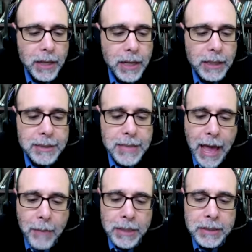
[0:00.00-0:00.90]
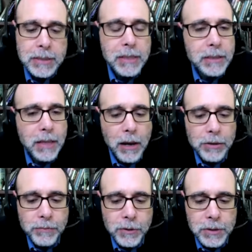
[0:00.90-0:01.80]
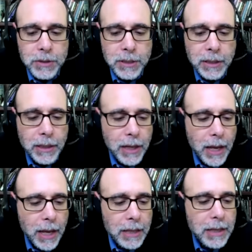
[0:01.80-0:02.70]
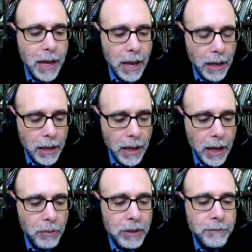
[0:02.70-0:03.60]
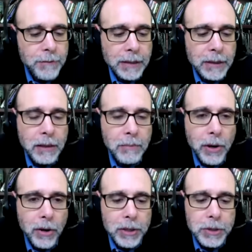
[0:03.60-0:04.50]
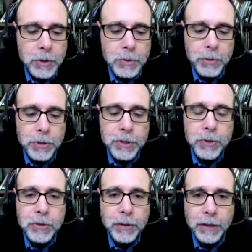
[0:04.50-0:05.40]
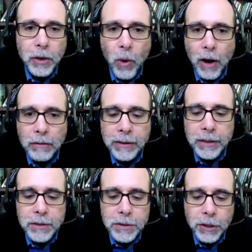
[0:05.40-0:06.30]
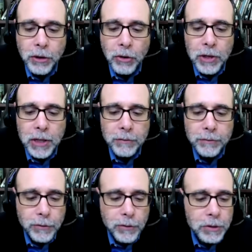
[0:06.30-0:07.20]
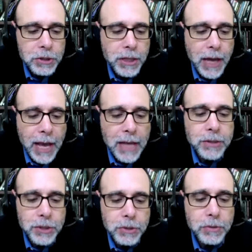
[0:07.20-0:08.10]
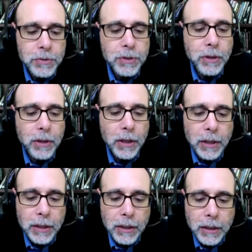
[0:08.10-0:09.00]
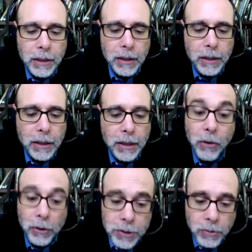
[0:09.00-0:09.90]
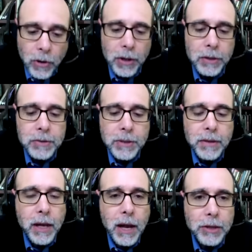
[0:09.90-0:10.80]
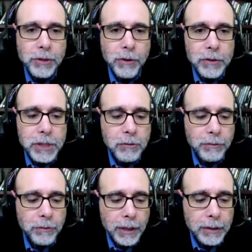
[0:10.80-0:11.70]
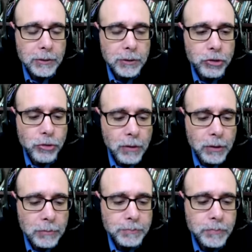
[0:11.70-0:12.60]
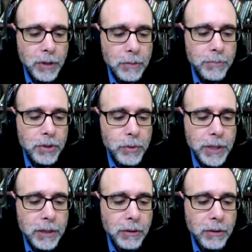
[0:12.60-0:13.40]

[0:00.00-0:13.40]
It examines this controversy and how it affected American Jews' pursuit of equality, security, and flourishing as Jews. It also argues that the controversy reflected struggle between